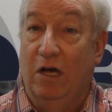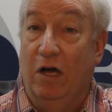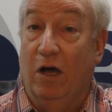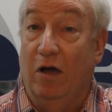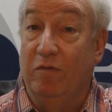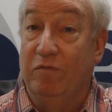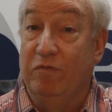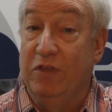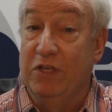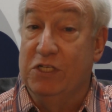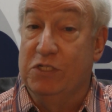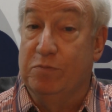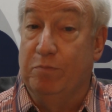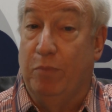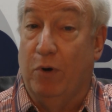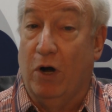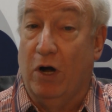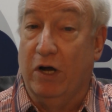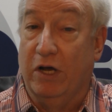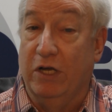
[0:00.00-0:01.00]
of this
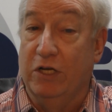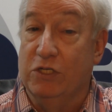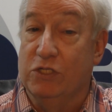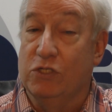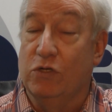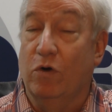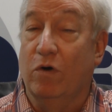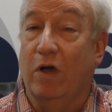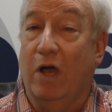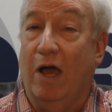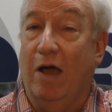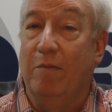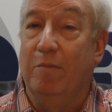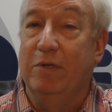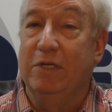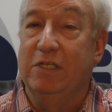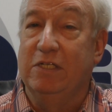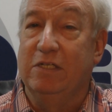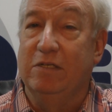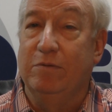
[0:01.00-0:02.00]
bargain, so
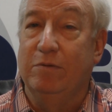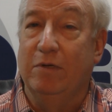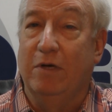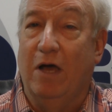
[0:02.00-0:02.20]
comment,